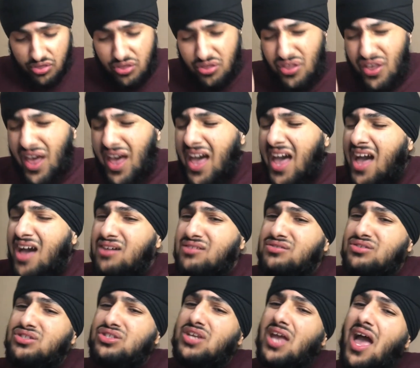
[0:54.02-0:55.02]
Thou
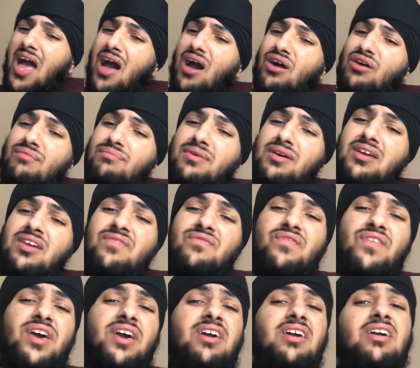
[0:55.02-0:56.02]
shalt be
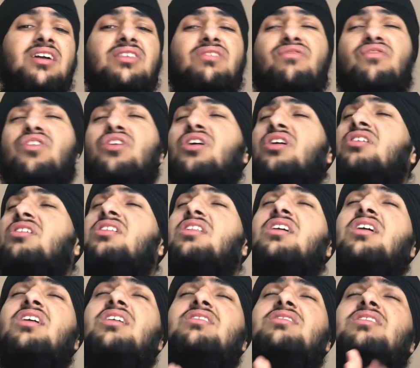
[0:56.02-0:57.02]
faithful
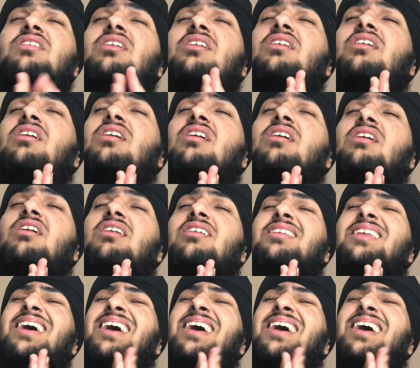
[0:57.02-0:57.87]
in all